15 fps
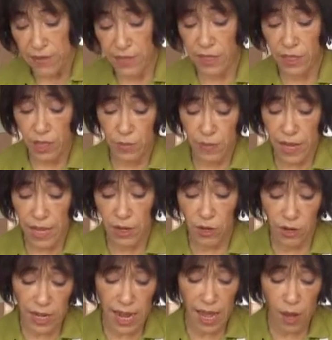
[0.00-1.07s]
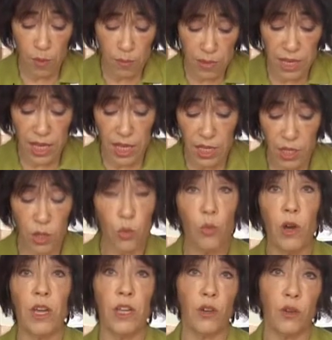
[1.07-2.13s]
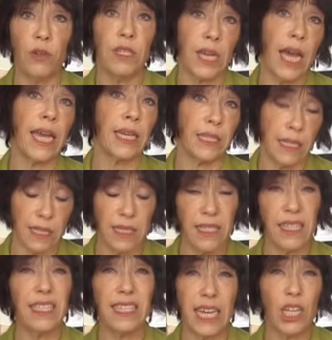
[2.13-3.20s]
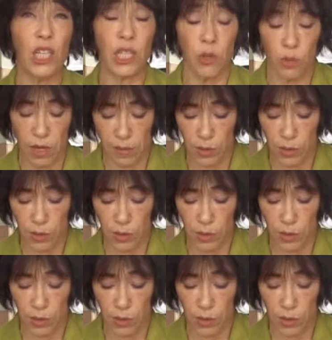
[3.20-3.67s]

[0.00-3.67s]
This will depend on how big you want your dice. This is essentially what